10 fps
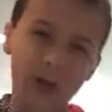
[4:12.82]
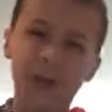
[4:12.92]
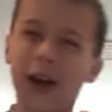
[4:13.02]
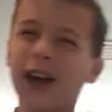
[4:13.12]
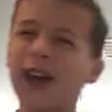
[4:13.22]
of
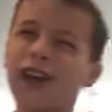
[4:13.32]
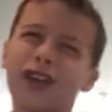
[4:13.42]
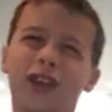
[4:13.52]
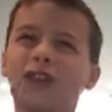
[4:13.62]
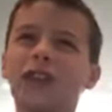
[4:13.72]
my,
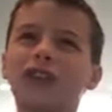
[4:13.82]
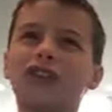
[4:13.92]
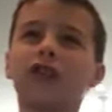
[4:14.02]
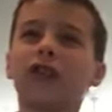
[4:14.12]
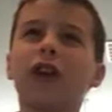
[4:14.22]
I think
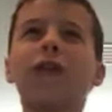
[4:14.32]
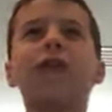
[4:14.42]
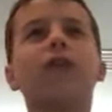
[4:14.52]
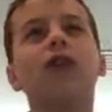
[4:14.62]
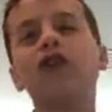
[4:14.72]
it's like
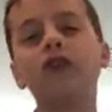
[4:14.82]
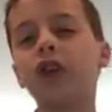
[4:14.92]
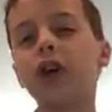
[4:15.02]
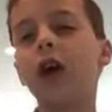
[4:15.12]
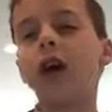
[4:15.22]
first
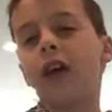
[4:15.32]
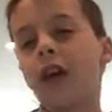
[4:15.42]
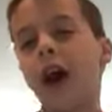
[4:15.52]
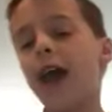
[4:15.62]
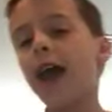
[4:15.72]
video,
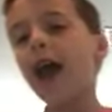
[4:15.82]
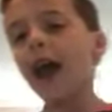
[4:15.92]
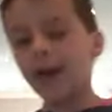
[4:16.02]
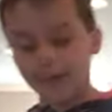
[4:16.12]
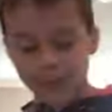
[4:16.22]
I had